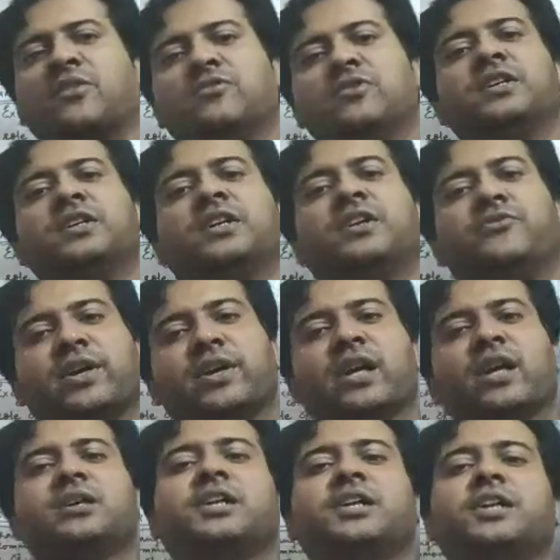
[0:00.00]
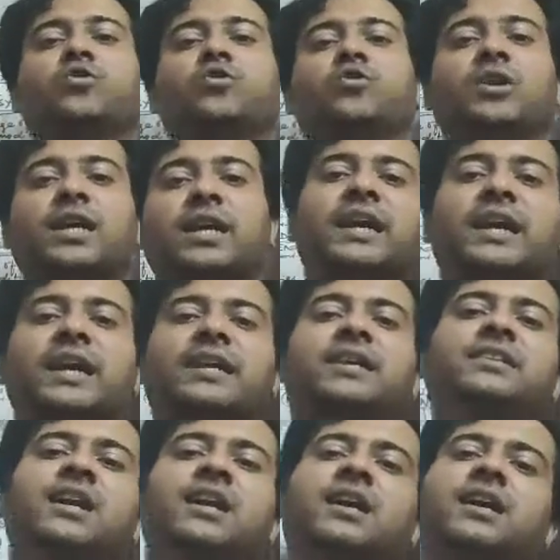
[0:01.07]
found it difficulty to
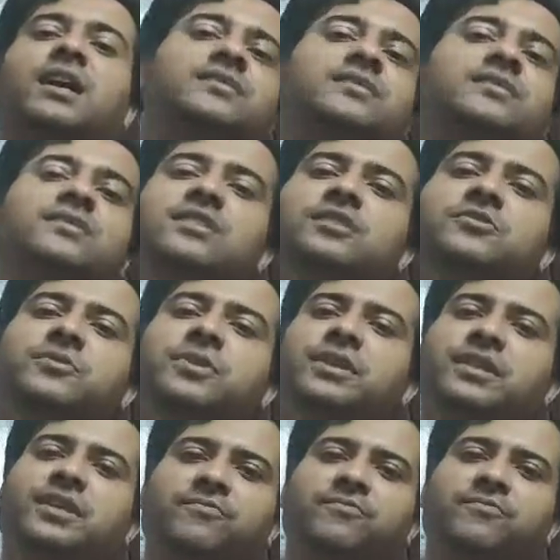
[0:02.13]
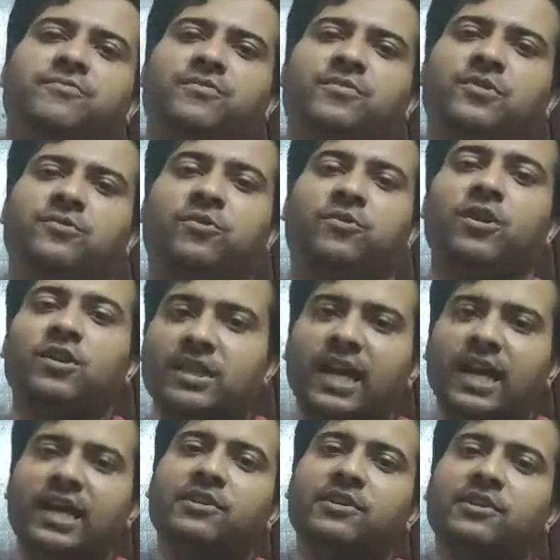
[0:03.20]
carry the currencies with them. For
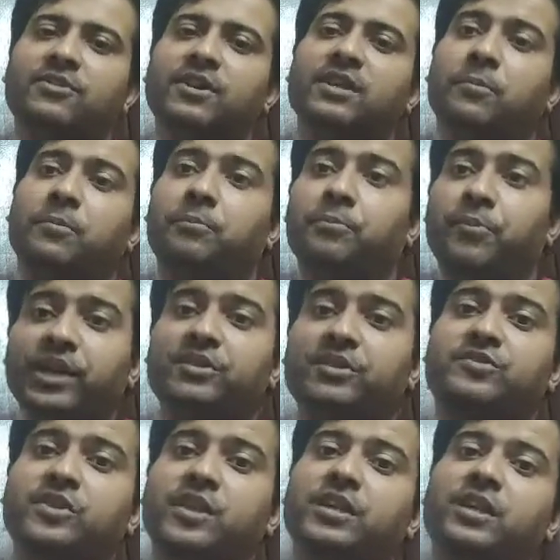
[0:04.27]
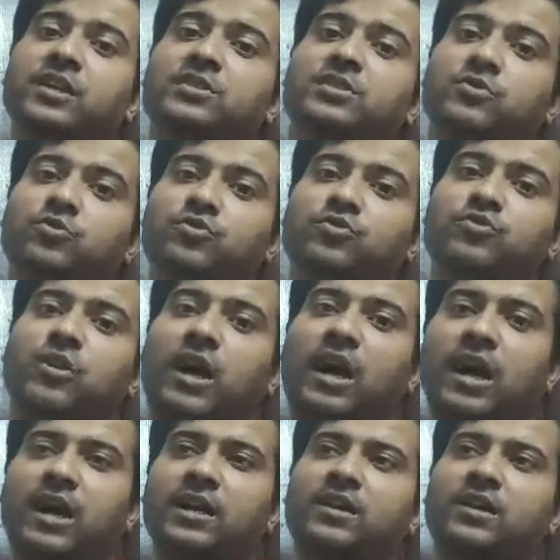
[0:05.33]
that, even the big traders used to
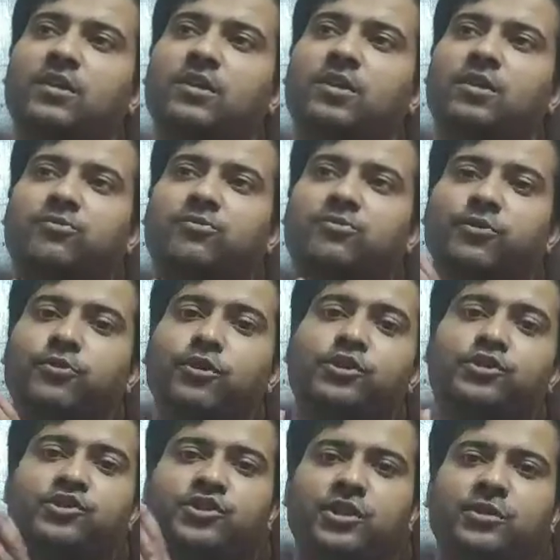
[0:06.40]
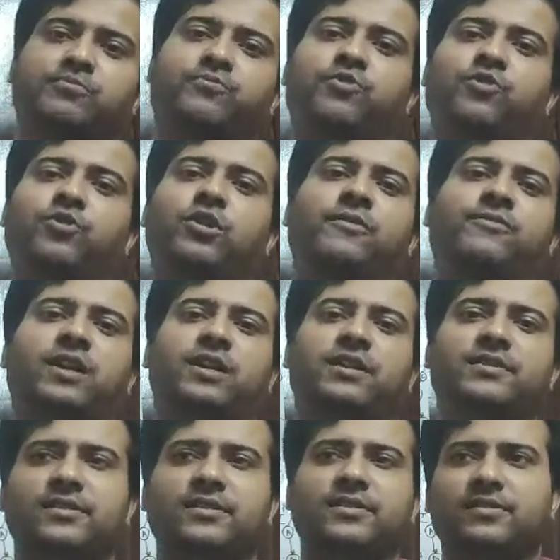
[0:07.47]
hire a full ship full of
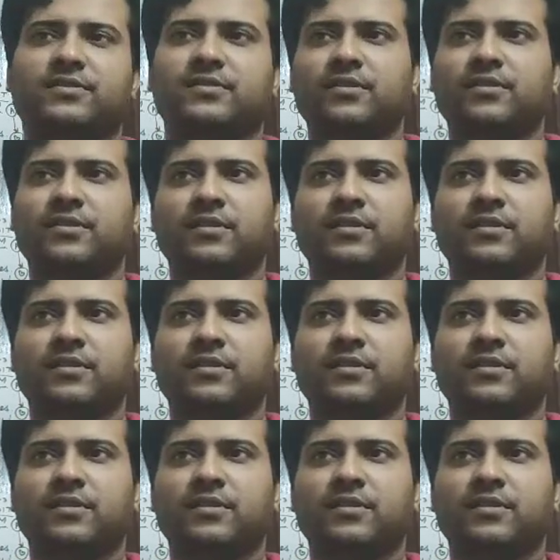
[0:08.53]
currencies.